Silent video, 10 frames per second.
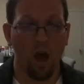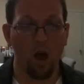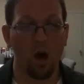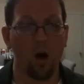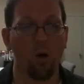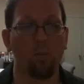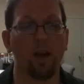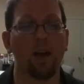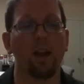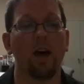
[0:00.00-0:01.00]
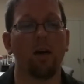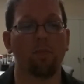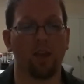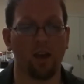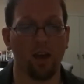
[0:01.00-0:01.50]
Open up
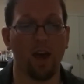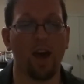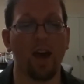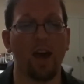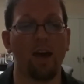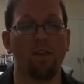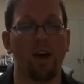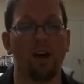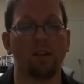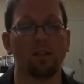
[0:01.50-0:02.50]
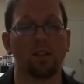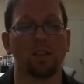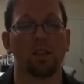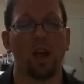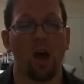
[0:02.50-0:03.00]
the heavens,
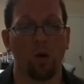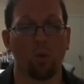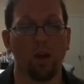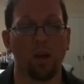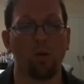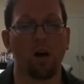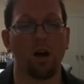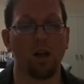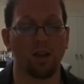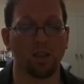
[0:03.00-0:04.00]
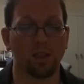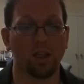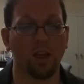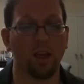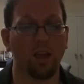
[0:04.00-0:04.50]
we want to
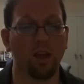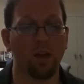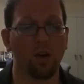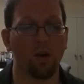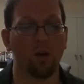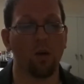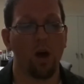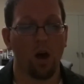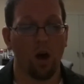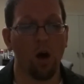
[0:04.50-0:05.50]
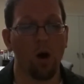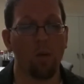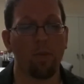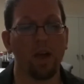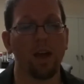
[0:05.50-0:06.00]
see you.
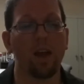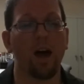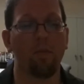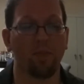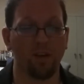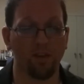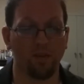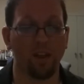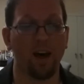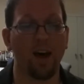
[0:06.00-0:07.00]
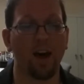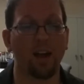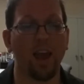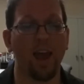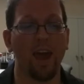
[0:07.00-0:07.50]
Open up the
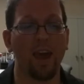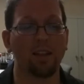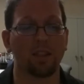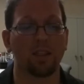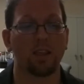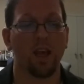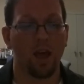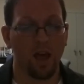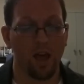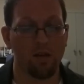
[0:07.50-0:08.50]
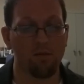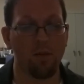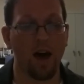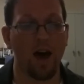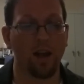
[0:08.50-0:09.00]
floodgates, a
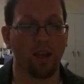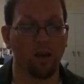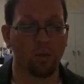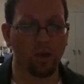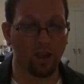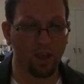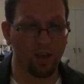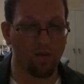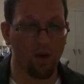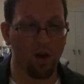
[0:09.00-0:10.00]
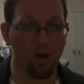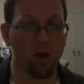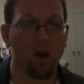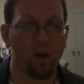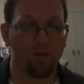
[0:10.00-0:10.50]
mighty
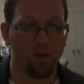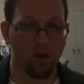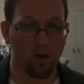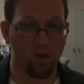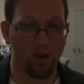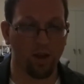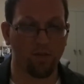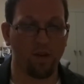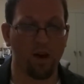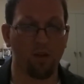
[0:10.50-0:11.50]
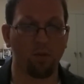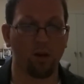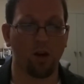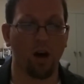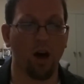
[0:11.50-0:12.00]
river flowing from
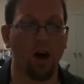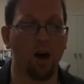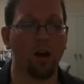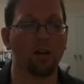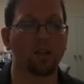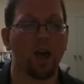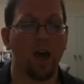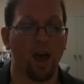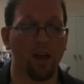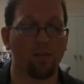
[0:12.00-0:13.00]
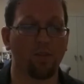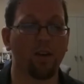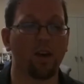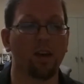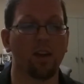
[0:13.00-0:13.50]
your heart and
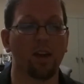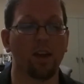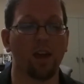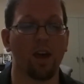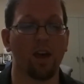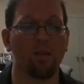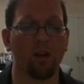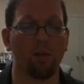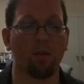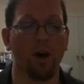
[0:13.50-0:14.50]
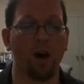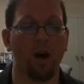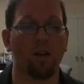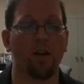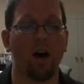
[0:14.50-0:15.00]
filling every
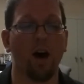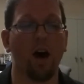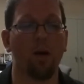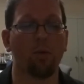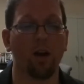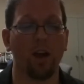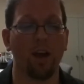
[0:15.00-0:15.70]
part of our praise.